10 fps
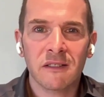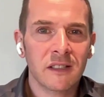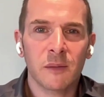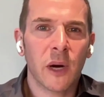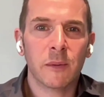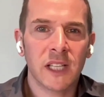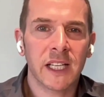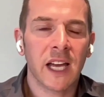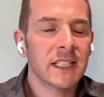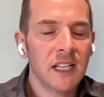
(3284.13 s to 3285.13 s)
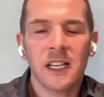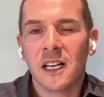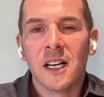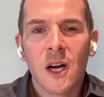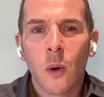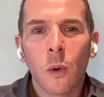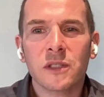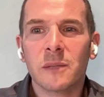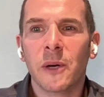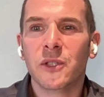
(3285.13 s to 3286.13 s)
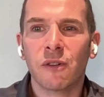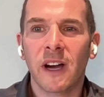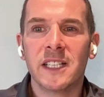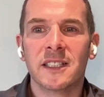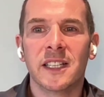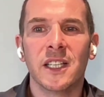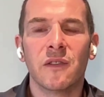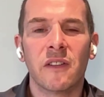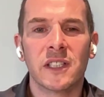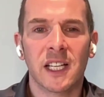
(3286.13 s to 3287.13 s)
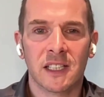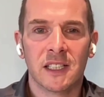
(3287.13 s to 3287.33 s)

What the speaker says: And the barber's like, yeah. And he's like, oh, what's the most courageous thing you've ever done?